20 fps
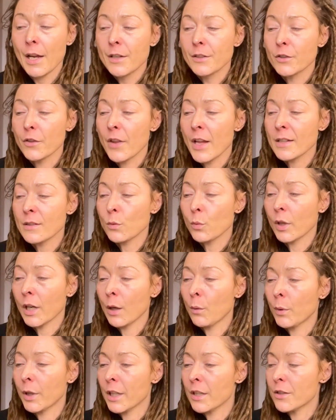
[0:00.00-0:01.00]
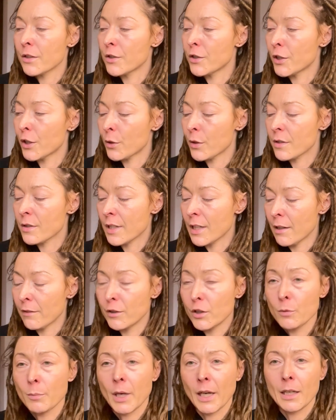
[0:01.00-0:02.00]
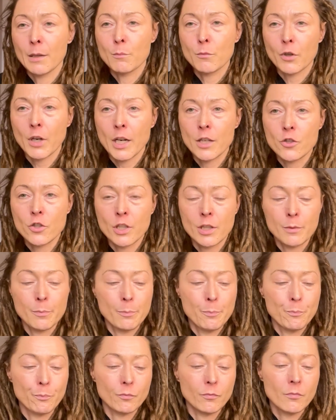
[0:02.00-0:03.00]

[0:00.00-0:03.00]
So that's what I wanted to do, is give you my impression.